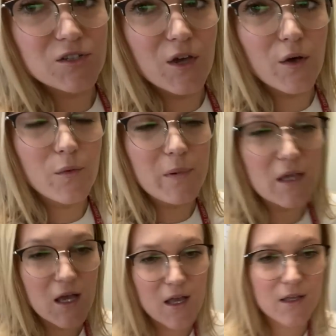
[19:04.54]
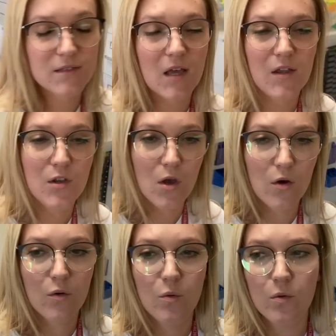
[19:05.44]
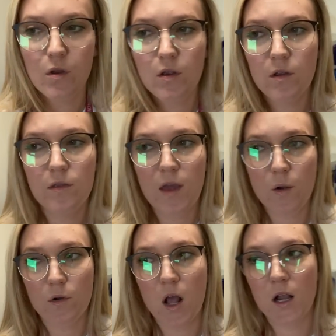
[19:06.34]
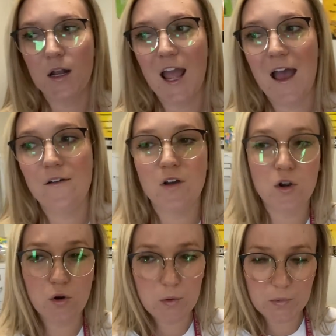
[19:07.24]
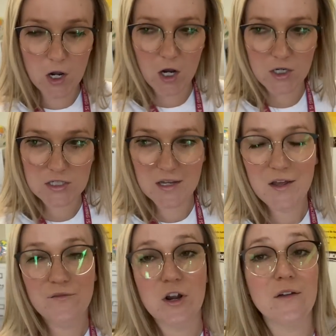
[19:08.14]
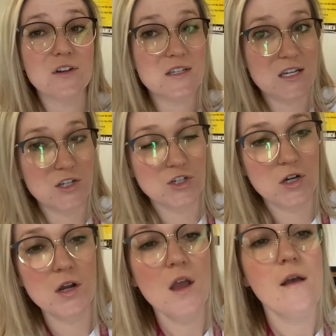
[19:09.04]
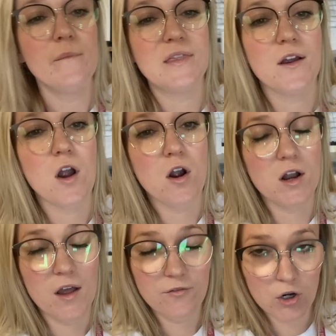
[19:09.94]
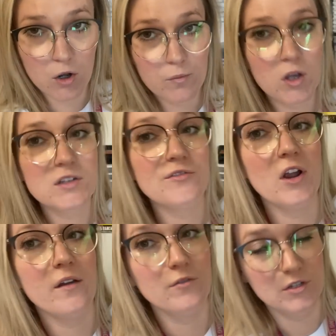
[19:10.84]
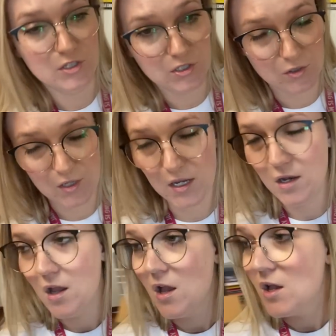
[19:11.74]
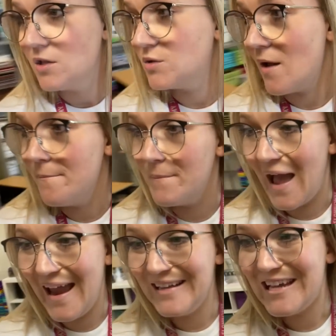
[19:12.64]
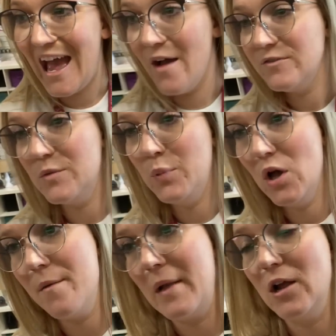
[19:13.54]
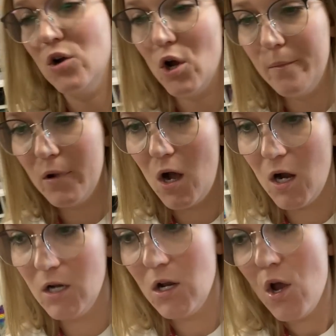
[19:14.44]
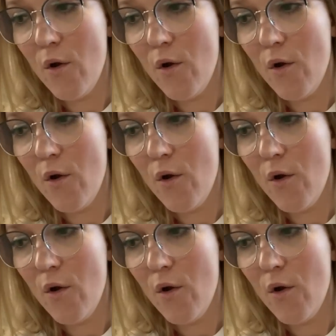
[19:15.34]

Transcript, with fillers: though, because I know that we're not gonna have a chrome cart for every teacher, but there are enough Chromebooks for every student. So I might have to put my chrome cart